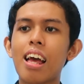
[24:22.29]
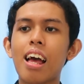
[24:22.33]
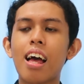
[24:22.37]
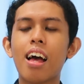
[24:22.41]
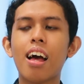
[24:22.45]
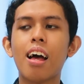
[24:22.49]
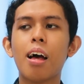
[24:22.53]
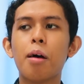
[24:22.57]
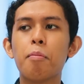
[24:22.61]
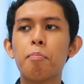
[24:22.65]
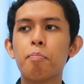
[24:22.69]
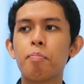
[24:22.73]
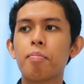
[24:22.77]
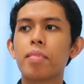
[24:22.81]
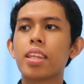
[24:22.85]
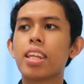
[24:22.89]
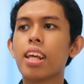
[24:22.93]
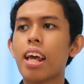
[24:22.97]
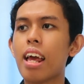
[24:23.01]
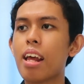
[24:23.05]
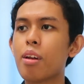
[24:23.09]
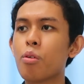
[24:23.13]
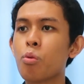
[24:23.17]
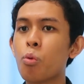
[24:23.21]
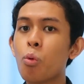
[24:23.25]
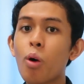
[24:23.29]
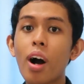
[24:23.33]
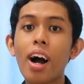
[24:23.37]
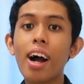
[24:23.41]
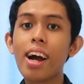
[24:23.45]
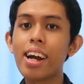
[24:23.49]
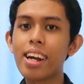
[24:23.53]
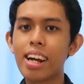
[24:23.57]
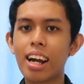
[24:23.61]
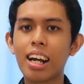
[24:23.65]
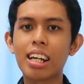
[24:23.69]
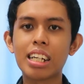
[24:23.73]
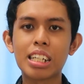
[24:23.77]
And
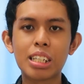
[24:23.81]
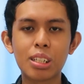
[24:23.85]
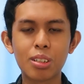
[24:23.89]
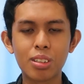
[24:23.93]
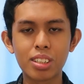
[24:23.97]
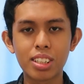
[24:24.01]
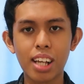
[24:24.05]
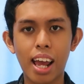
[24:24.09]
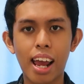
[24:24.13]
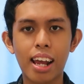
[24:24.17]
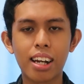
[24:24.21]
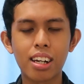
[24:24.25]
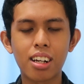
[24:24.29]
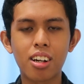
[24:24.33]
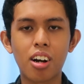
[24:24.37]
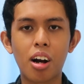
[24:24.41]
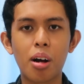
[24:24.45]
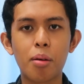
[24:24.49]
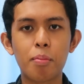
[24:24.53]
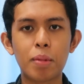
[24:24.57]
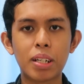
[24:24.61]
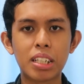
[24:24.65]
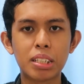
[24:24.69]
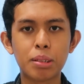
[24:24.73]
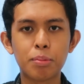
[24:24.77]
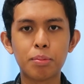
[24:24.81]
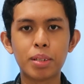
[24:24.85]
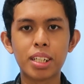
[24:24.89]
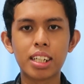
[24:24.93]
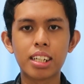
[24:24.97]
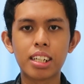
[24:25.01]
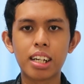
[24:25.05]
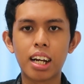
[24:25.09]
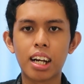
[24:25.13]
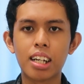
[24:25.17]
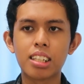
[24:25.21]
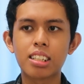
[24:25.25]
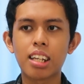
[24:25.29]
why I choose ENCOM is
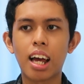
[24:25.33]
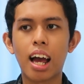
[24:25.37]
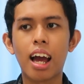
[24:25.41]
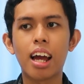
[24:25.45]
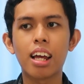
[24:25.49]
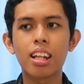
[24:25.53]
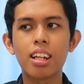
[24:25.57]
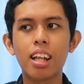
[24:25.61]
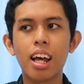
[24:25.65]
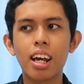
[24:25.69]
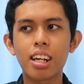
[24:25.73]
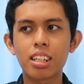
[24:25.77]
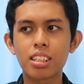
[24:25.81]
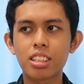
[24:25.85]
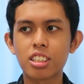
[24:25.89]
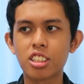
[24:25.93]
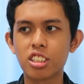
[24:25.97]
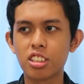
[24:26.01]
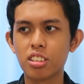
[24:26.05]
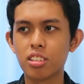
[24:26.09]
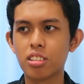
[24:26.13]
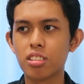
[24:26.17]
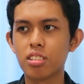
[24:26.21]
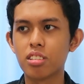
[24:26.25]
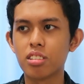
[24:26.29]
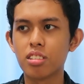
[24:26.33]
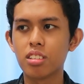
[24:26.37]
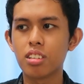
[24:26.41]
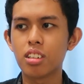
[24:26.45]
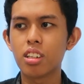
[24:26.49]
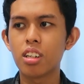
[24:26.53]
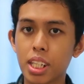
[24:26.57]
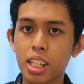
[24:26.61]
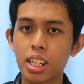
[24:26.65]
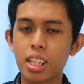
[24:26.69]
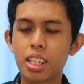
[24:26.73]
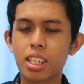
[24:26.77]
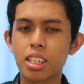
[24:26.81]
because I like to
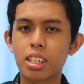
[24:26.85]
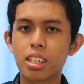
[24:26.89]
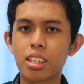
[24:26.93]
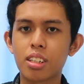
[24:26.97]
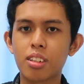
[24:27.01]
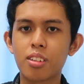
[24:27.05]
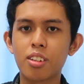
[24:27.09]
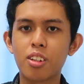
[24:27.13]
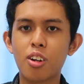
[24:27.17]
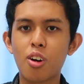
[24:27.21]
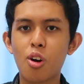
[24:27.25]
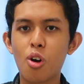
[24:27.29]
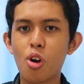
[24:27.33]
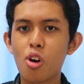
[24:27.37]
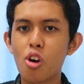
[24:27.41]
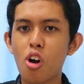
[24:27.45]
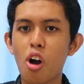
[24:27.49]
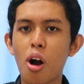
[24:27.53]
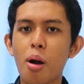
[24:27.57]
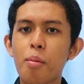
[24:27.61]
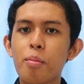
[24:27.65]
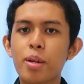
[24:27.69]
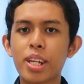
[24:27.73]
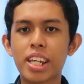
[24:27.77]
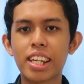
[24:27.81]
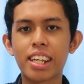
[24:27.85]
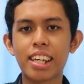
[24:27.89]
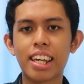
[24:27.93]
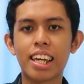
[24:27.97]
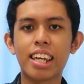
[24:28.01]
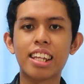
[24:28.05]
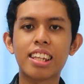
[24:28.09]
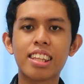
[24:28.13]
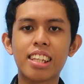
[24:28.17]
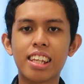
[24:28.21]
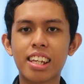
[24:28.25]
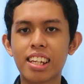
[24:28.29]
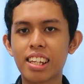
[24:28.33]
speak,
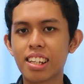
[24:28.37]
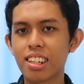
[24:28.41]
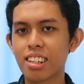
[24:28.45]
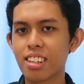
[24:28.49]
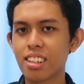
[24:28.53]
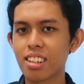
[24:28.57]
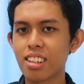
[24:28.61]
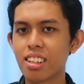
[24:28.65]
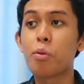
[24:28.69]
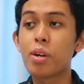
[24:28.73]
communicating.